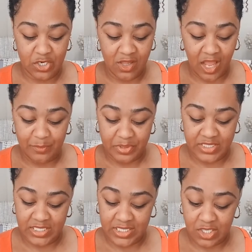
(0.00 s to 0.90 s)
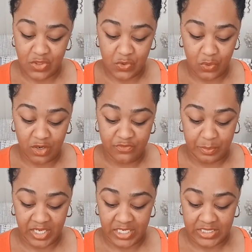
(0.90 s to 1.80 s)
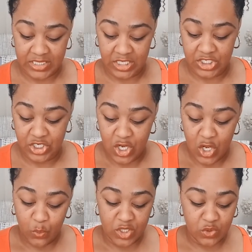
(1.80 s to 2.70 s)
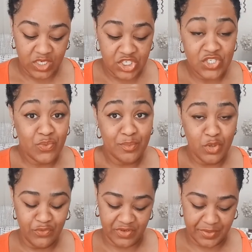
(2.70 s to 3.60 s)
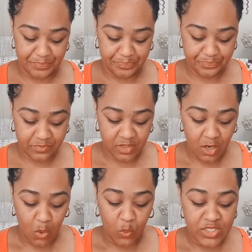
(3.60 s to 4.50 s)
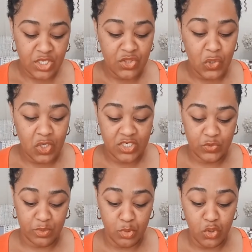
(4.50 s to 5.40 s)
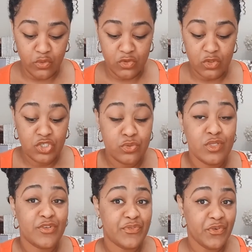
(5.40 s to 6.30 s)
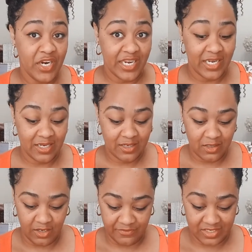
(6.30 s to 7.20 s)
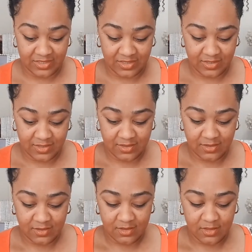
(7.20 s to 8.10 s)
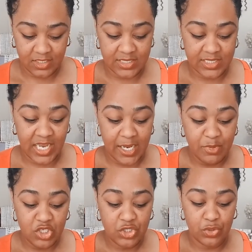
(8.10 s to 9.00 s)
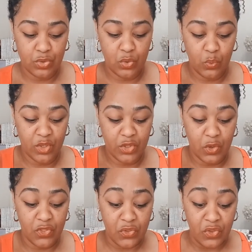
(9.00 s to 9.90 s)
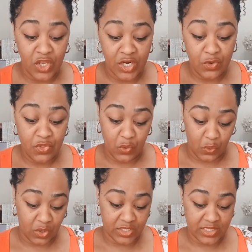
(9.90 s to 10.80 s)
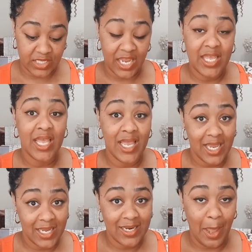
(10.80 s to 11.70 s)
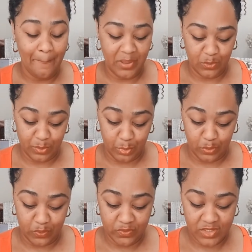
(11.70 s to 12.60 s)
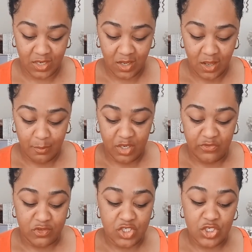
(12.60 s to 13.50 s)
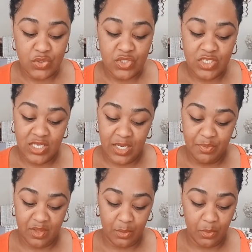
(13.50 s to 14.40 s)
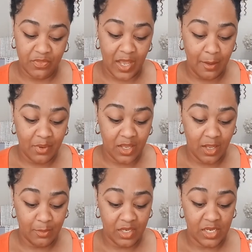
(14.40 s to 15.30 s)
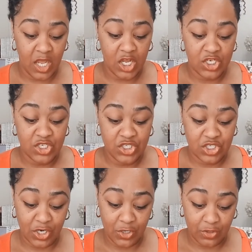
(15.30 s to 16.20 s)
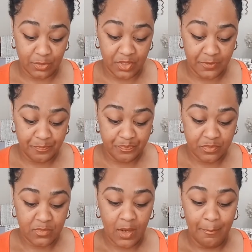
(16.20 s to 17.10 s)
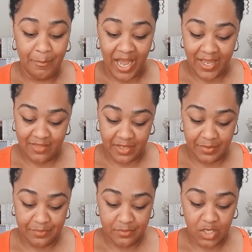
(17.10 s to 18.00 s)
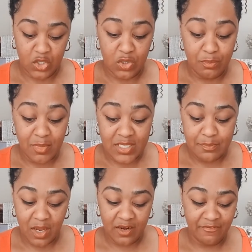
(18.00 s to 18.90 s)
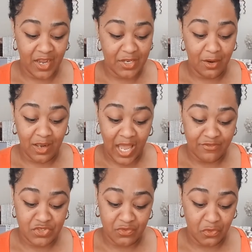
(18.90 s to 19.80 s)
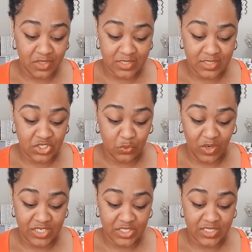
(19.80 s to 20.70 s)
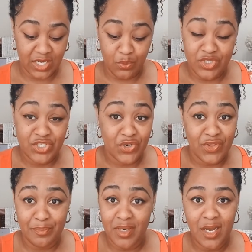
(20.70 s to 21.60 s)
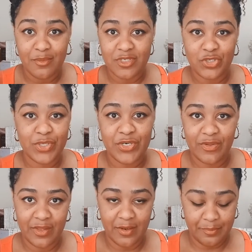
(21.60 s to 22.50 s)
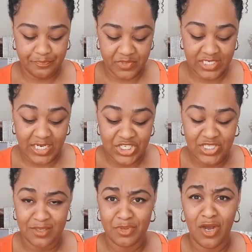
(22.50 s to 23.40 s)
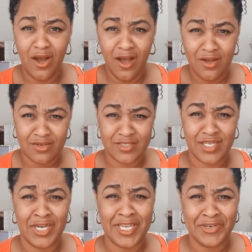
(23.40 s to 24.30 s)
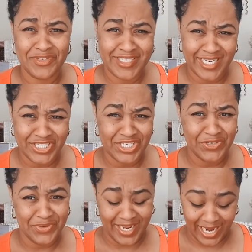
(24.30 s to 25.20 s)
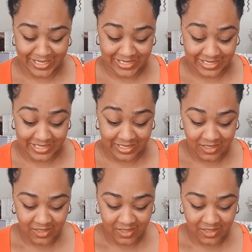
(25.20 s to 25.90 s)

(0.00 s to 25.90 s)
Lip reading: your life protecting the thorn from getting touch when you can just remove it. Once the thorn is removed, you are truly free of it. The same is true with your inner thorns. They can be removed, but if you choose to keep them without becoming disturbed by them, you must modify your life to avoid the situations that will stir them up, trigger them, touch them, cause an irritation and reaction.